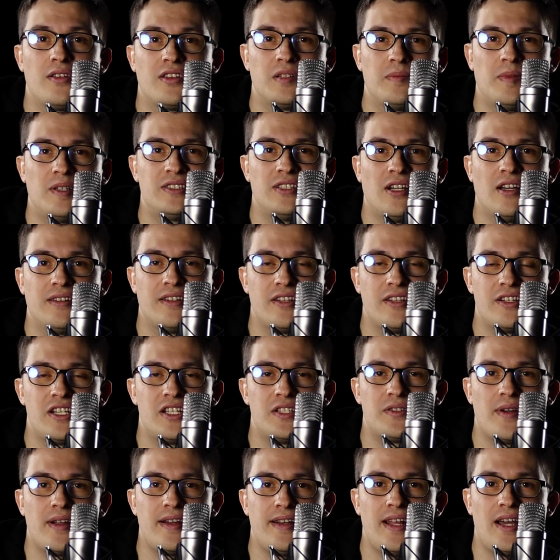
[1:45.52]
going through mental health
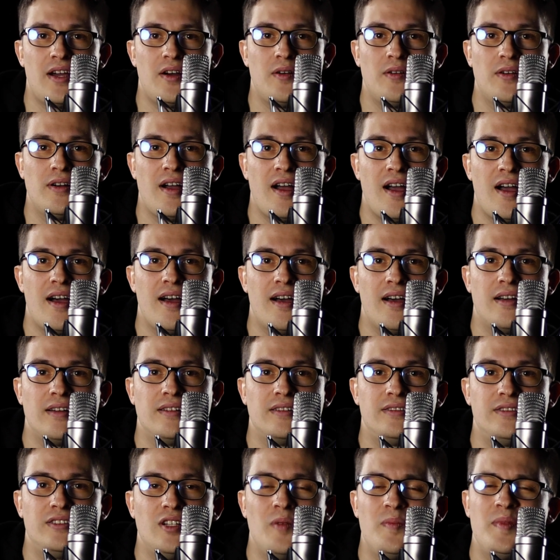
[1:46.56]
issues right
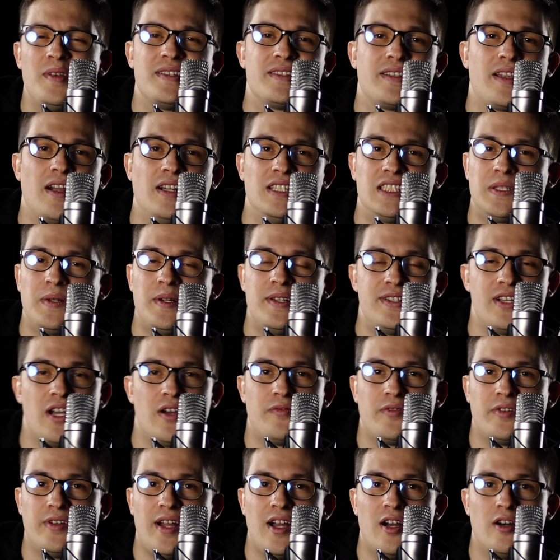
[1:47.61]
now, don't be scared to reach
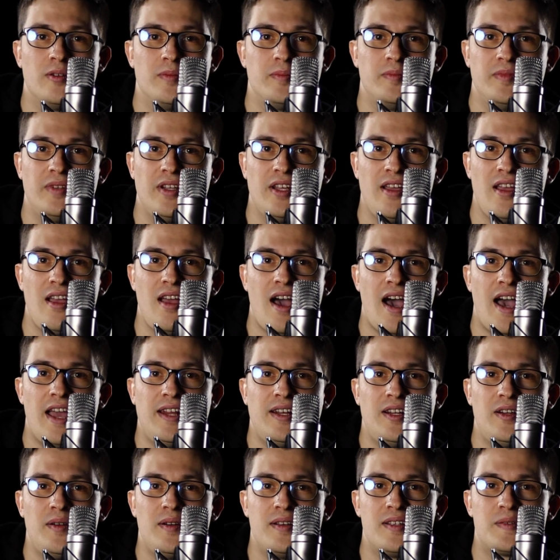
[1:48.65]
out for help.
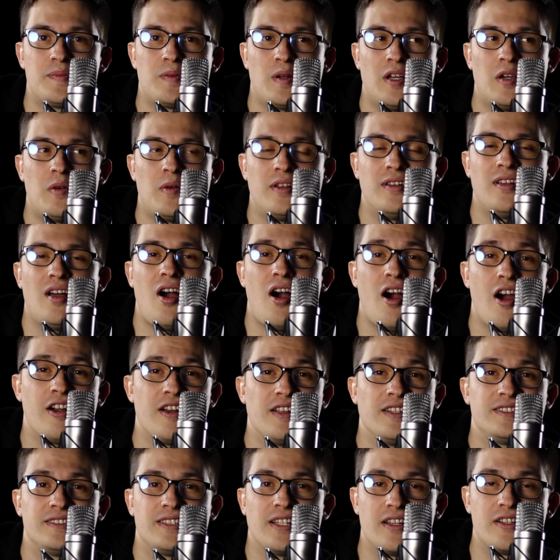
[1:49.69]
I know it's probably one of the
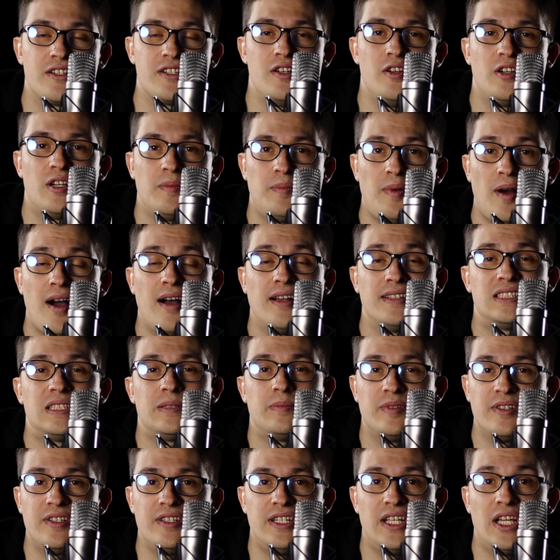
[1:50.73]
hardest things you could
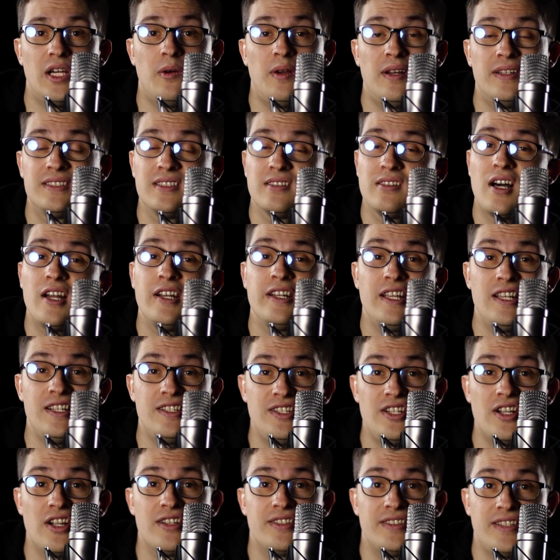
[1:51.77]
possibly do, and it's a lot
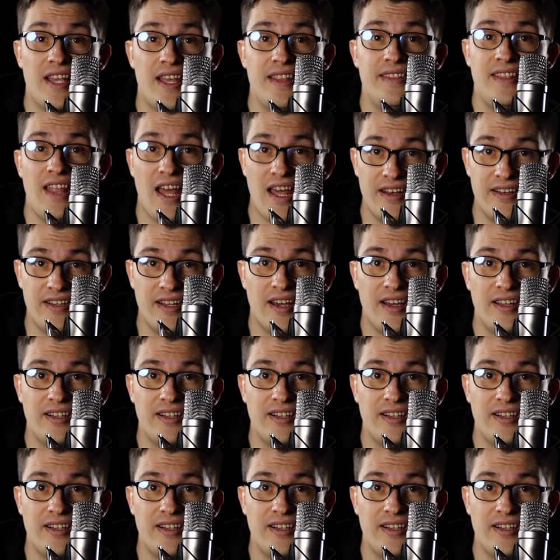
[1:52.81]
easier said than